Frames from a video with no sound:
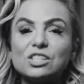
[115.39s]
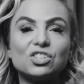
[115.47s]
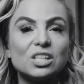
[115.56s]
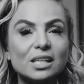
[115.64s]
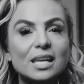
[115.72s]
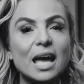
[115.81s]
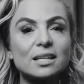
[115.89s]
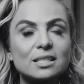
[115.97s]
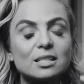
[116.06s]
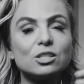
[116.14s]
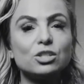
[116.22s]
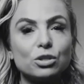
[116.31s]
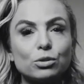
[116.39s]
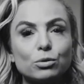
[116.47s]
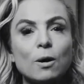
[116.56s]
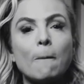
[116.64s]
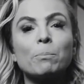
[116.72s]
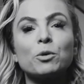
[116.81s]
She gets to
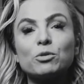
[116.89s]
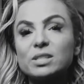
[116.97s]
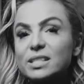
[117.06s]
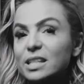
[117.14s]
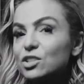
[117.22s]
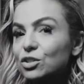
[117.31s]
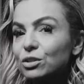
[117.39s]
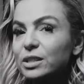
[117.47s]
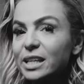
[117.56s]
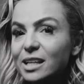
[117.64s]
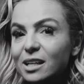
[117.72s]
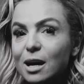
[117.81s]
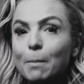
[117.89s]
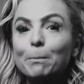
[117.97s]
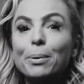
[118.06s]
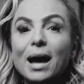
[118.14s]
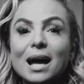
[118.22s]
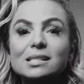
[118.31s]
do residual income,
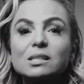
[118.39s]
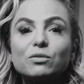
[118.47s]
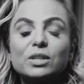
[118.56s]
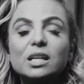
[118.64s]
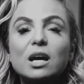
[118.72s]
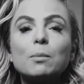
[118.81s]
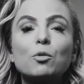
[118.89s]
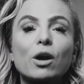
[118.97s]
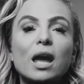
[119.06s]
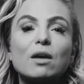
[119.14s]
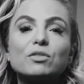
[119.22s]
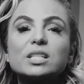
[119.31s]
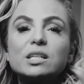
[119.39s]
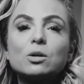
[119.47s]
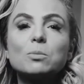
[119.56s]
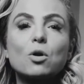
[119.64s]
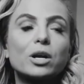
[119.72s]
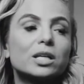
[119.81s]
passive income, where every single
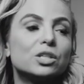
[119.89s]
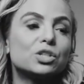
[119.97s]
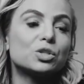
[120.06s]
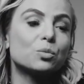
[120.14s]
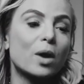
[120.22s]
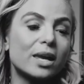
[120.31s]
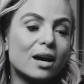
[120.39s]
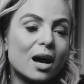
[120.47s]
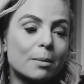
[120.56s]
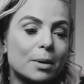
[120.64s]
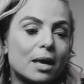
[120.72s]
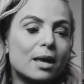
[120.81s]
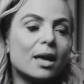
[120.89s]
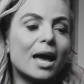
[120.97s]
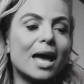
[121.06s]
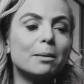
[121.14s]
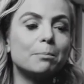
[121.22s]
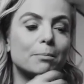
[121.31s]
morning you just wake up
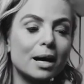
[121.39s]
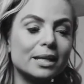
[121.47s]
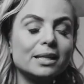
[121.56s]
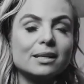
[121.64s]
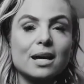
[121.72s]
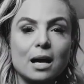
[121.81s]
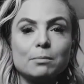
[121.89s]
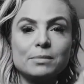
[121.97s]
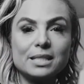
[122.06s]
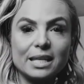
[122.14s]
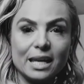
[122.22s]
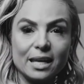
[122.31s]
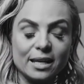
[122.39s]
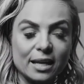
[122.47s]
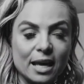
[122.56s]
and money comes in.